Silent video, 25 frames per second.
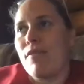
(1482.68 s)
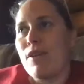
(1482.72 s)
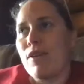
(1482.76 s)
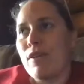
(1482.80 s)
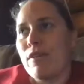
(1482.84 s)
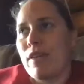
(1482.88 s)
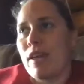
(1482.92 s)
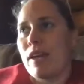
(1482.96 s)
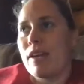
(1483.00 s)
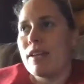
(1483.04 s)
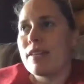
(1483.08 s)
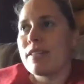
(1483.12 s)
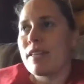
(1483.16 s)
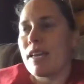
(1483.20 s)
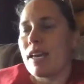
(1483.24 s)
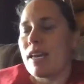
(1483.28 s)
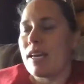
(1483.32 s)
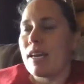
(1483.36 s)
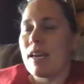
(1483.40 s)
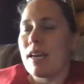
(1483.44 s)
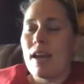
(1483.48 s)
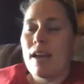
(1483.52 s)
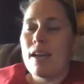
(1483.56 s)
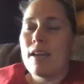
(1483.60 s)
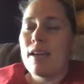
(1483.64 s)
for you then is
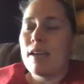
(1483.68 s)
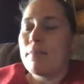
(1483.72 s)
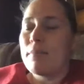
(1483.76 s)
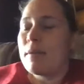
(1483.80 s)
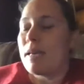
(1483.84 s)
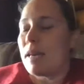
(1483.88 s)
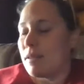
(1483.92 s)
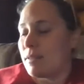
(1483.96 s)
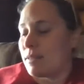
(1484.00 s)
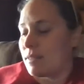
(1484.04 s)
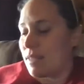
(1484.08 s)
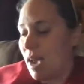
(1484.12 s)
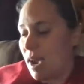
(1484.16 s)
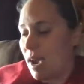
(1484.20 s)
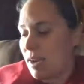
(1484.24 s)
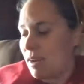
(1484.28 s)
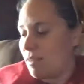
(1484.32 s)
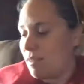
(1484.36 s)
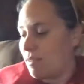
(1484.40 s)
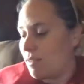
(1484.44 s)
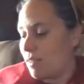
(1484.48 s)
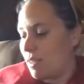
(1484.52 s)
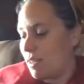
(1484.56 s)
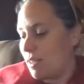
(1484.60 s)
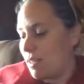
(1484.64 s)
like, it can be outside
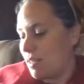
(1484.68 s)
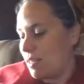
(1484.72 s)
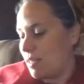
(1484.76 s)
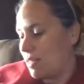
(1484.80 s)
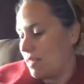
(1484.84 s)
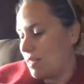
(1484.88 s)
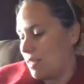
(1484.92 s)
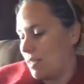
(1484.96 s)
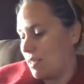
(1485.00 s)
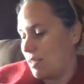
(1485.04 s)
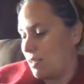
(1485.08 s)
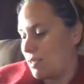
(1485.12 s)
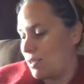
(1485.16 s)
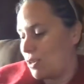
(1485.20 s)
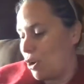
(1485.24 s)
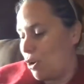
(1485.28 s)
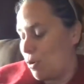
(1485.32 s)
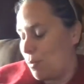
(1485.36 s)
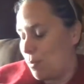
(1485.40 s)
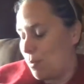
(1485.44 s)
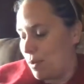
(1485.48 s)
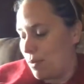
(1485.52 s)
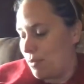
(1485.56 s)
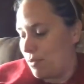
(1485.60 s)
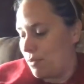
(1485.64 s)
of the
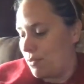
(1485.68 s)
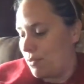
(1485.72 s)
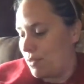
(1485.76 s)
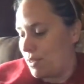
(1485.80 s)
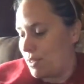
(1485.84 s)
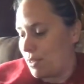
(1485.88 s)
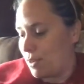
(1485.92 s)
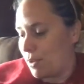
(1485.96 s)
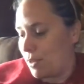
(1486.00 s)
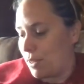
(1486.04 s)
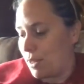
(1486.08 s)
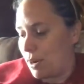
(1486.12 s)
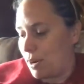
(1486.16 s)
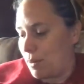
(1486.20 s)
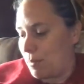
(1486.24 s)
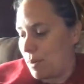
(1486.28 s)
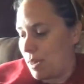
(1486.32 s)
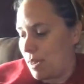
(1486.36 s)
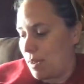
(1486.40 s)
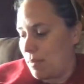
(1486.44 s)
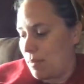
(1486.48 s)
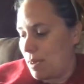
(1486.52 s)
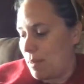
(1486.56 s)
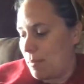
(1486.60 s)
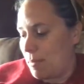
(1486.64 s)
scope of physical
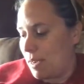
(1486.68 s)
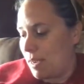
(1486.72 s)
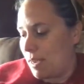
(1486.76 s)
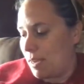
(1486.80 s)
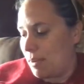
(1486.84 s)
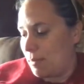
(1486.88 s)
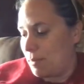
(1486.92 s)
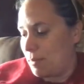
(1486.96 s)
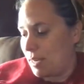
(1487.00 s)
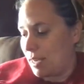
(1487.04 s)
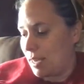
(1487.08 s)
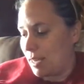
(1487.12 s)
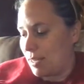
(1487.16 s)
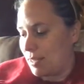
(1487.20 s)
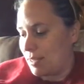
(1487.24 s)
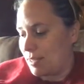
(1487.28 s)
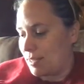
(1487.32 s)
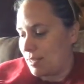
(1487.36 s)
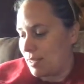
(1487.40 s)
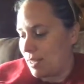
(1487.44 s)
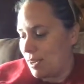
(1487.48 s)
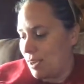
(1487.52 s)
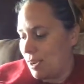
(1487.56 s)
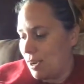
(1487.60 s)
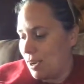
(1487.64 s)
therapy, maybe
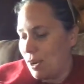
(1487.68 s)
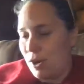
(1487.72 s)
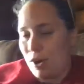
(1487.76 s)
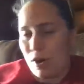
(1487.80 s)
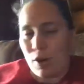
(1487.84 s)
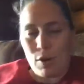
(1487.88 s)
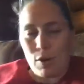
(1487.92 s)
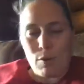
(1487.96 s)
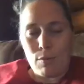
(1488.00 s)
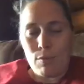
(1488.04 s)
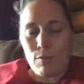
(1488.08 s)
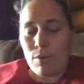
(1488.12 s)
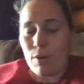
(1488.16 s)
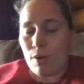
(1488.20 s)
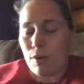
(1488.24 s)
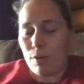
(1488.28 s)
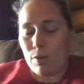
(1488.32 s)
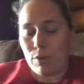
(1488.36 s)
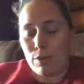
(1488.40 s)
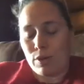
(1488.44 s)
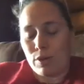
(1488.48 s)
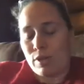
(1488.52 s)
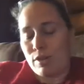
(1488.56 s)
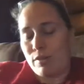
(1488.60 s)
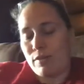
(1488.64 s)
because, we're
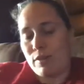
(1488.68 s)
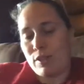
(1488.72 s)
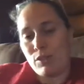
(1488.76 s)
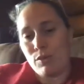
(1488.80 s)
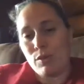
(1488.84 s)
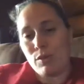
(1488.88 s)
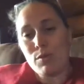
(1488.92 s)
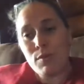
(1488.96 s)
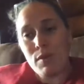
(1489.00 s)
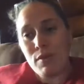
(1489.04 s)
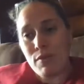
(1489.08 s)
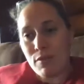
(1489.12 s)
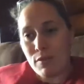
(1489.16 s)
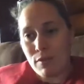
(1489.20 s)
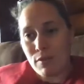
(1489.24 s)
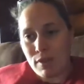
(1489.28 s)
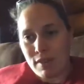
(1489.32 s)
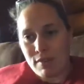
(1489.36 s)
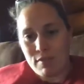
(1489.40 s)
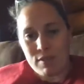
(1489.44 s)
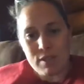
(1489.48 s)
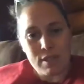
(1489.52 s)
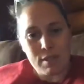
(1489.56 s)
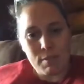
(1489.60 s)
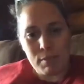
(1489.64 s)
older individuals, we've
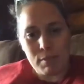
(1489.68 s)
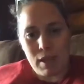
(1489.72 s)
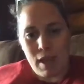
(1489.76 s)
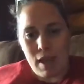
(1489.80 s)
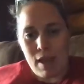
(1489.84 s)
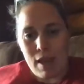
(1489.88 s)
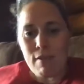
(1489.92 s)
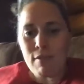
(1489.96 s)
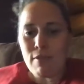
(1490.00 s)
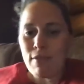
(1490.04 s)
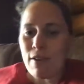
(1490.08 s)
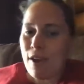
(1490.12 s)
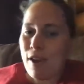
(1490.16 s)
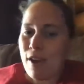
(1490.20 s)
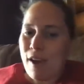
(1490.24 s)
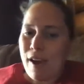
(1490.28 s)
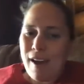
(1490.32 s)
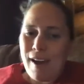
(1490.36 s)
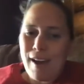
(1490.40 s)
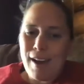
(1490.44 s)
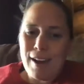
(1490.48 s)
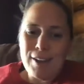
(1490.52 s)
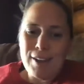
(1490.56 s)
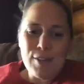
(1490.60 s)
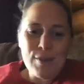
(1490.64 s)
lived some life.
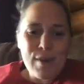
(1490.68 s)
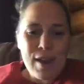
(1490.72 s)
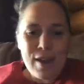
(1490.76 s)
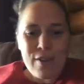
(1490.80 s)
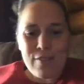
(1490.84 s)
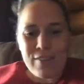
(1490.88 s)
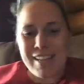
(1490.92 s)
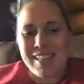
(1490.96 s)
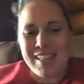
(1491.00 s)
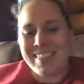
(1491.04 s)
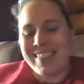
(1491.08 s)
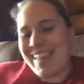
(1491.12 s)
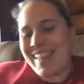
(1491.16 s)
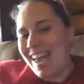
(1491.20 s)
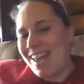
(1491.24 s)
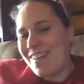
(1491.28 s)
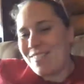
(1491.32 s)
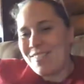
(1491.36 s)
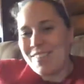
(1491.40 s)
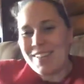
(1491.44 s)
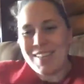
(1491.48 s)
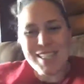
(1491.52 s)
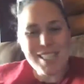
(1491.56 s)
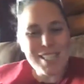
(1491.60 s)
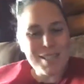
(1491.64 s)
Do you have any life
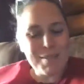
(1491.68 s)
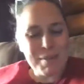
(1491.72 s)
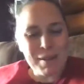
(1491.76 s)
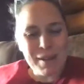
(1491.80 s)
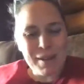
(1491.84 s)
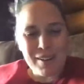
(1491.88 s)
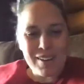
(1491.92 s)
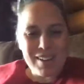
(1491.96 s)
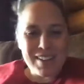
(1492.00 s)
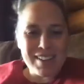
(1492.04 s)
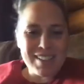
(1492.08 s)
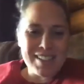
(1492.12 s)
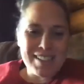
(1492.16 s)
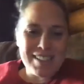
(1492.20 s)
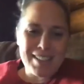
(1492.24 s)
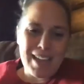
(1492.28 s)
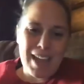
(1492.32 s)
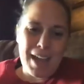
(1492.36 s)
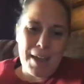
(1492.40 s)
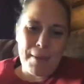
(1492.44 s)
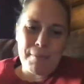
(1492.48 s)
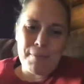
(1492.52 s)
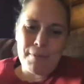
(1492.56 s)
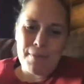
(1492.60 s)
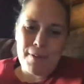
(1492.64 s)
experience
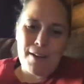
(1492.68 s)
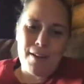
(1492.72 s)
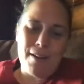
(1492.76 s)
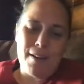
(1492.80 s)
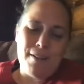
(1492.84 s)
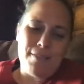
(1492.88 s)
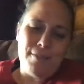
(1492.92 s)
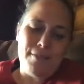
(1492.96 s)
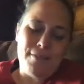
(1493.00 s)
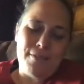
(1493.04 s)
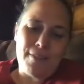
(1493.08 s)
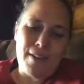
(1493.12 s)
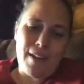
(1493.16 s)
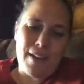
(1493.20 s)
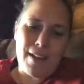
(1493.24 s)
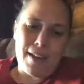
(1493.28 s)
type of